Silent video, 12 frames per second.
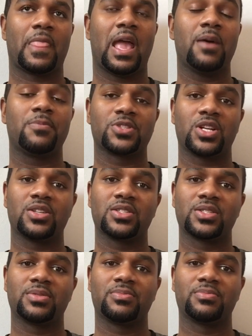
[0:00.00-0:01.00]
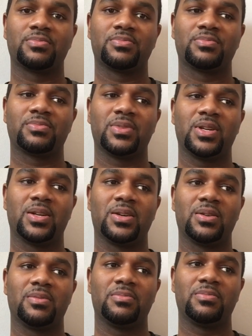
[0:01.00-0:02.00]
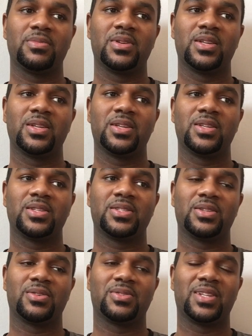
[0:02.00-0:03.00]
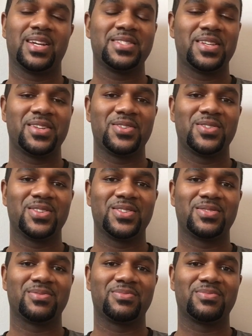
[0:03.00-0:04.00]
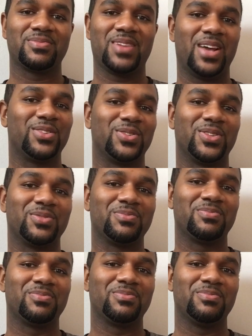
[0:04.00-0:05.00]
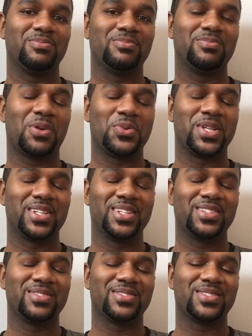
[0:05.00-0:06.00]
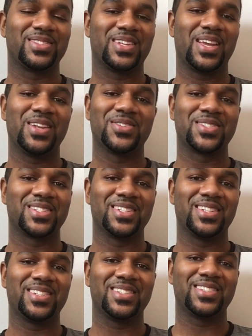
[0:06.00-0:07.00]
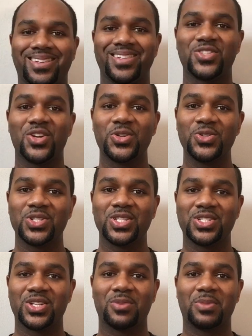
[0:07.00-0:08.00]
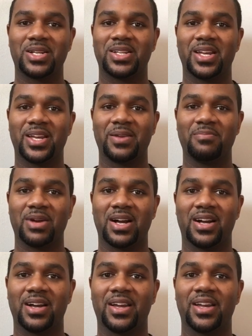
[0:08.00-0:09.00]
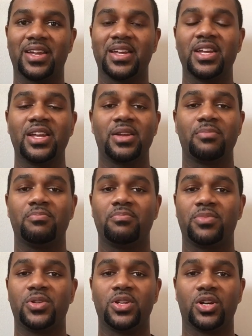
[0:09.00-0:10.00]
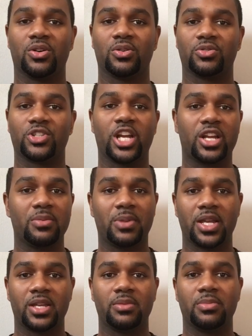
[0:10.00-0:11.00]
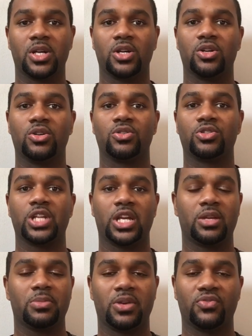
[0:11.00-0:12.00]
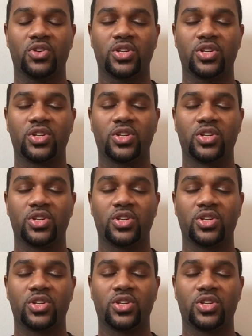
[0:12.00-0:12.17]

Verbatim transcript: applesauce. Um, so dasa yogurt, I don't know, but we did, and that was good. So I usually start my day by, mm, you know, checking my email, checking my